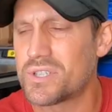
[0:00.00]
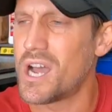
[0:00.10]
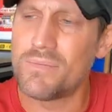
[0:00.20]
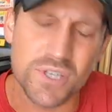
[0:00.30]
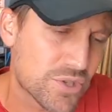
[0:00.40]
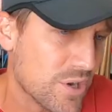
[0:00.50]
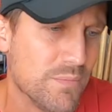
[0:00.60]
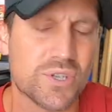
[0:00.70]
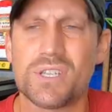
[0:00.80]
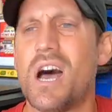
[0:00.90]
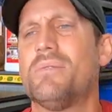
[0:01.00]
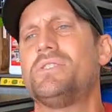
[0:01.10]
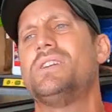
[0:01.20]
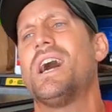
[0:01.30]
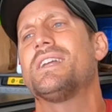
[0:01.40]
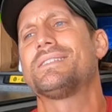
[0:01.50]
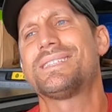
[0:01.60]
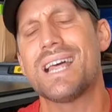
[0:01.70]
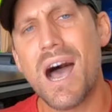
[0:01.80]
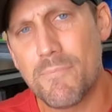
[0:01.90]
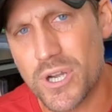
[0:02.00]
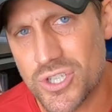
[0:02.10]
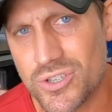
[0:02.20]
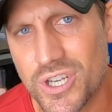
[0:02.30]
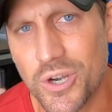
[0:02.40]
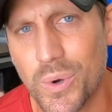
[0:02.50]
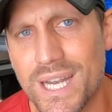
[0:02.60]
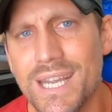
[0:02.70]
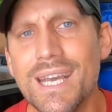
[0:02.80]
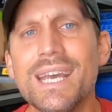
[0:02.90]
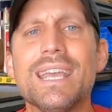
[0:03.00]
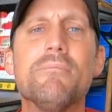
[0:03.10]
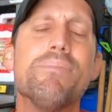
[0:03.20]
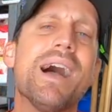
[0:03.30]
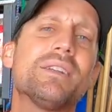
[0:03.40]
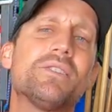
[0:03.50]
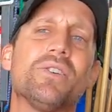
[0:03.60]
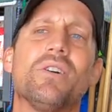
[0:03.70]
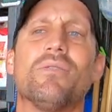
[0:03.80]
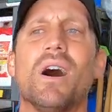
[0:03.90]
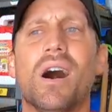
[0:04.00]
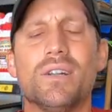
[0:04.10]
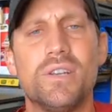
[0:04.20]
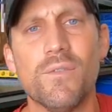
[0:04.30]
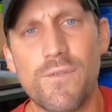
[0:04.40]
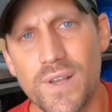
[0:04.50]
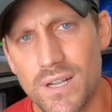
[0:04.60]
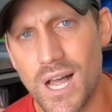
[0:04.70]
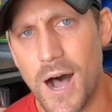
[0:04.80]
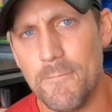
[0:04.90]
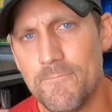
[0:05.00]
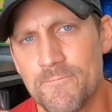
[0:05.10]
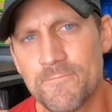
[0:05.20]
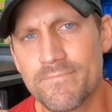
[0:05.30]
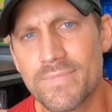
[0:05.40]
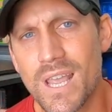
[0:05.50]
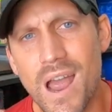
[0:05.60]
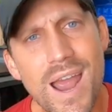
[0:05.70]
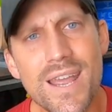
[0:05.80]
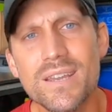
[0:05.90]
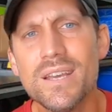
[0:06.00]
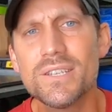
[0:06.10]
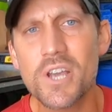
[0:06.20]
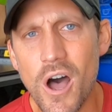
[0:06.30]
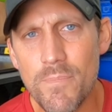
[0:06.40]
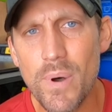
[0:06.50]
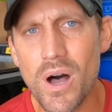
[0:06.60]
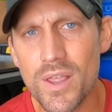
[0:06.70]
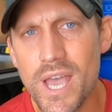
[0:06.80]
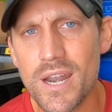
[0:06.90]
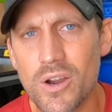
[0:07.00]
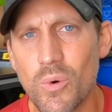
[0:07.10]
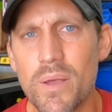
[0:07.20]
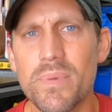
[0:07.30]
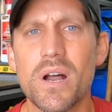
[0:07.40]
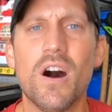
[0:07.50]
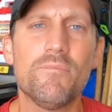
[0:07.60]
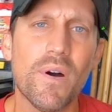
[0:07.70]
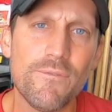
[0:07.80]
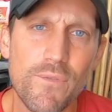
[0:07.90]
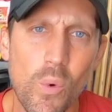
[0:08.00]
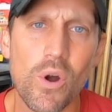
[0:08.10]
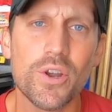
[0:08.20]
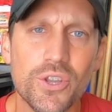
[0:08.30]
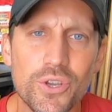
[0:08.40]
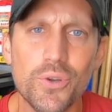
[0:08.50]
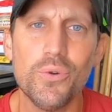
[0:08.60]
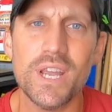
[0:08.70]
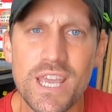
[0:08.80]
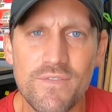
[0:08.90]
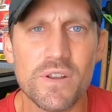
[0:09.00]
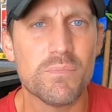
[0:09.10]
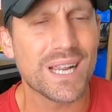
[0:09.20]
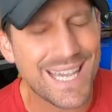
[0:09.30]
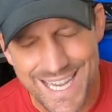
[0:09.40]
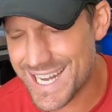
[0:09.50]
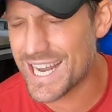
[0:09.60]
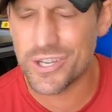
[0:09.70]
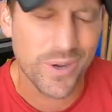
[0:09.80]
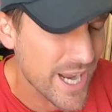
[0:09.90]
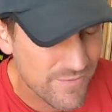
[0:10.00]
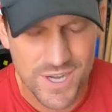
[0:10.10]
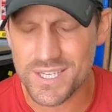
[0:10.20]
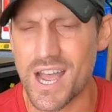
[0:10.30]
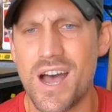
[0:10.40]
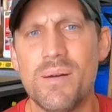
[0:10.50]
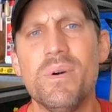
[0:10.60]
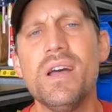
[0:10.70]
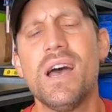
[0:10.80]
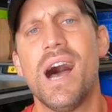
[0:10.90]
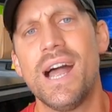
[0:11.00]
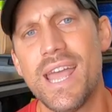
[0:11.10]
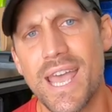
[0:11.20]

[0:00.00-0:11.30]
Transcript: stops, the trimmer stops, you got to stop what you're doing, get back to the garage and fill up. All right, top all that equipment off before you even begin. I do it every time I